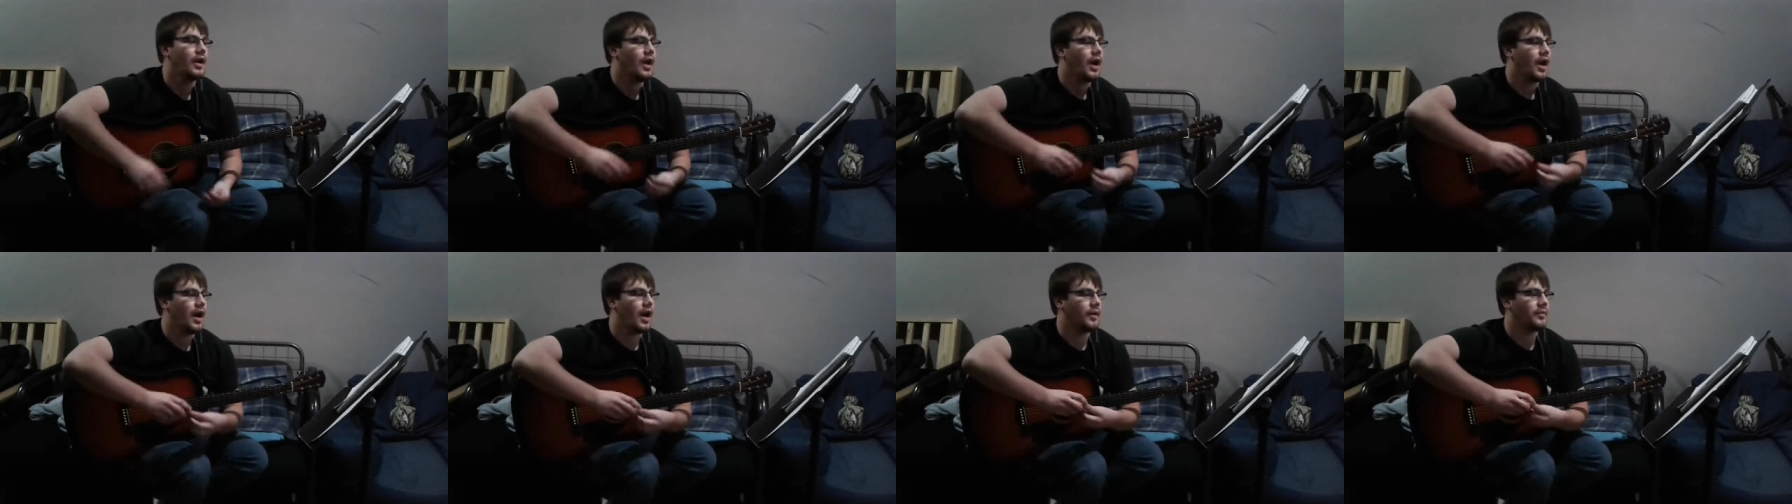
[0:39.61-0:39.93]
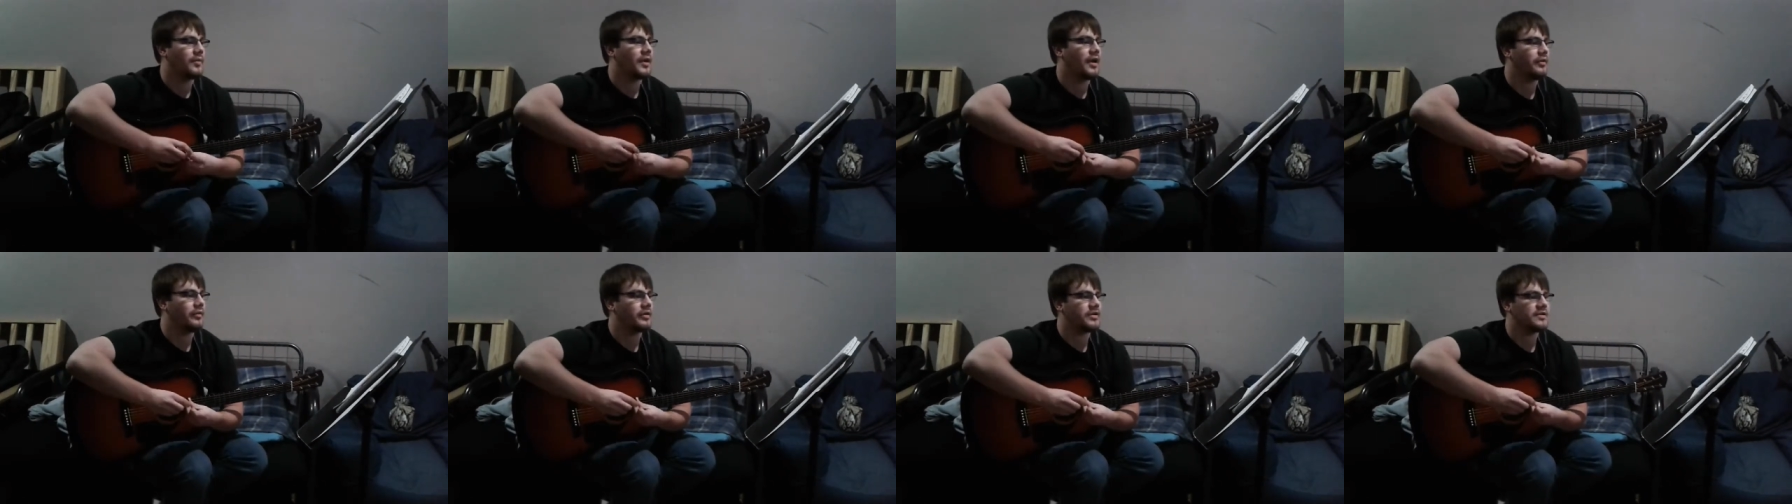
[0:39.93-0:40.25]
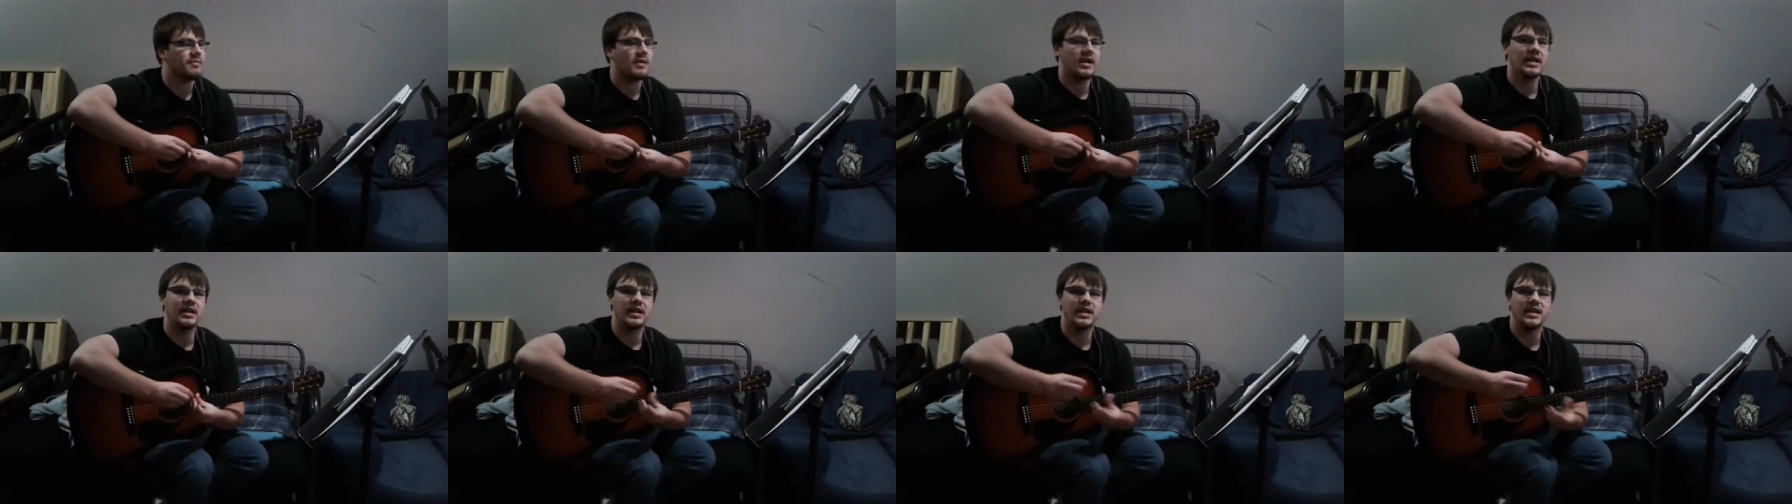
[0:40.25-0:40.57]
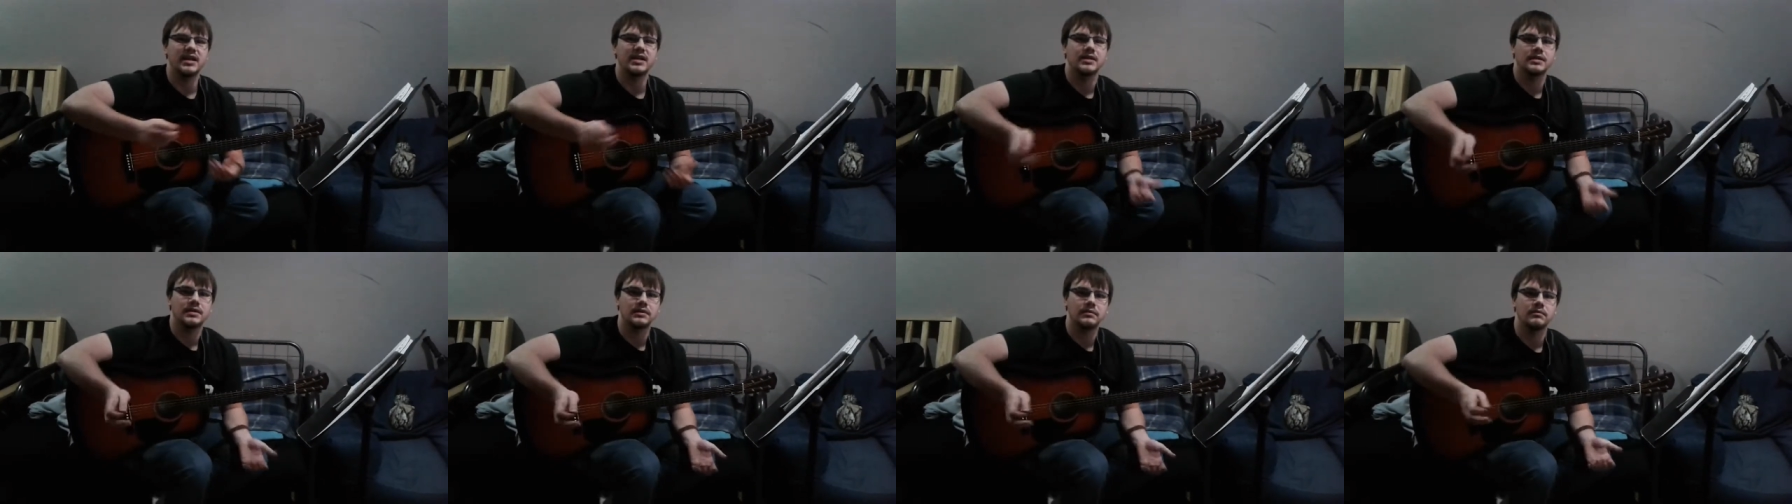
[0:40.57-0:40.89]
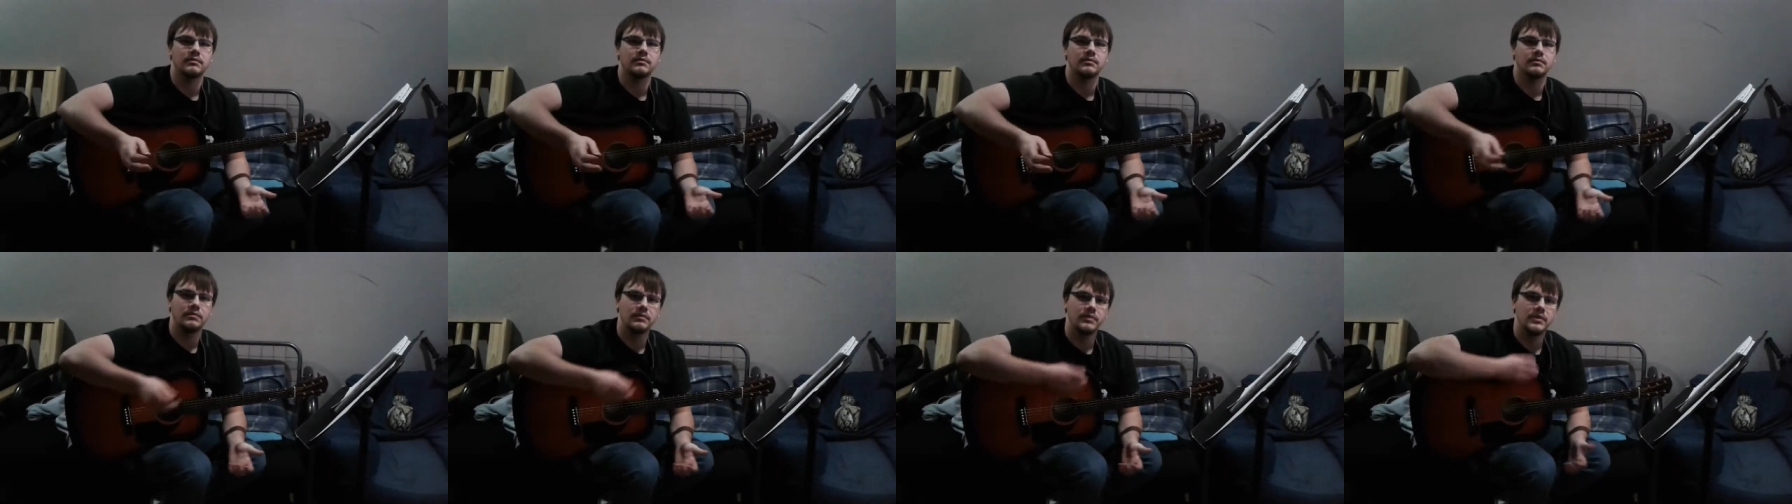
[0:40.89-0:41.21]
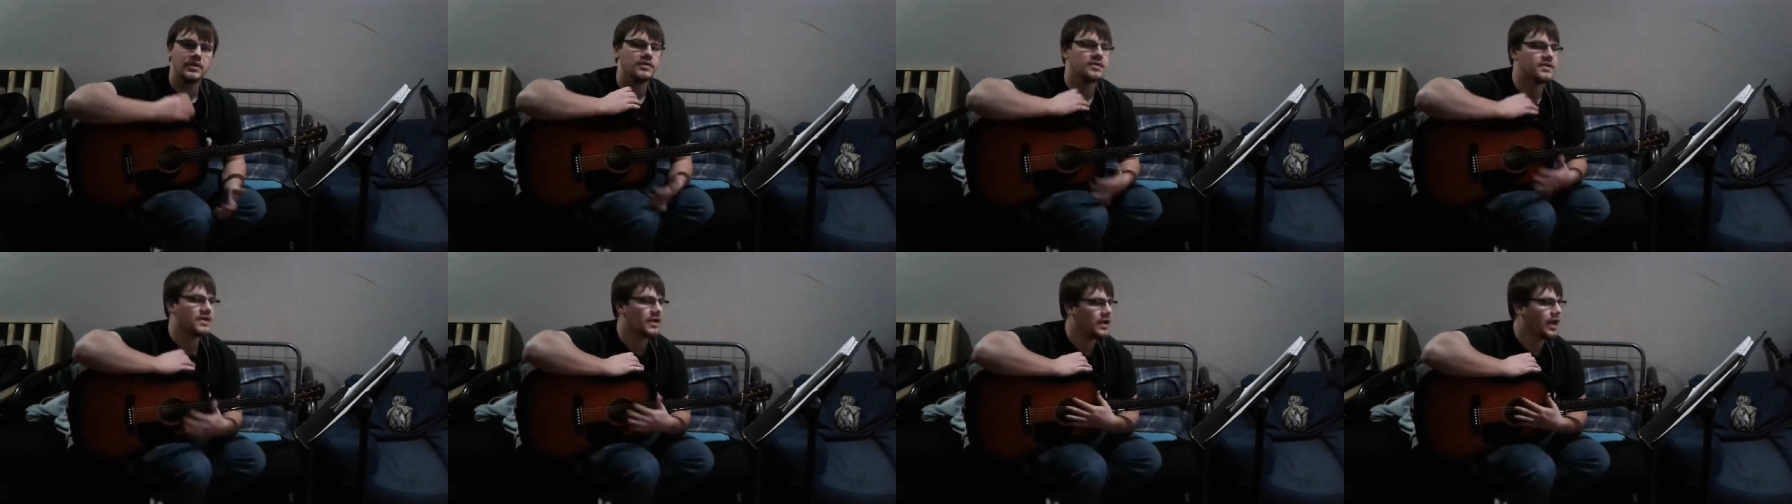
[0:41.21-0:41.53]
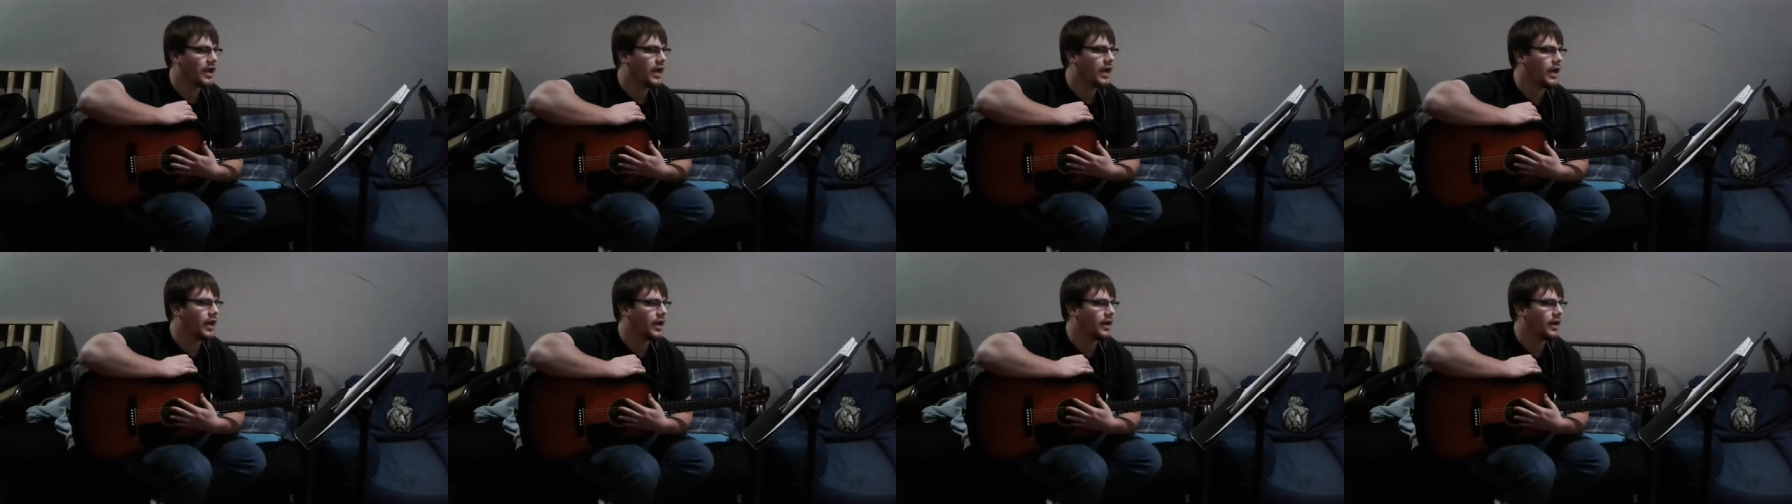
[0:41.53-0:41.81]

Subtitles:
That was mainly a music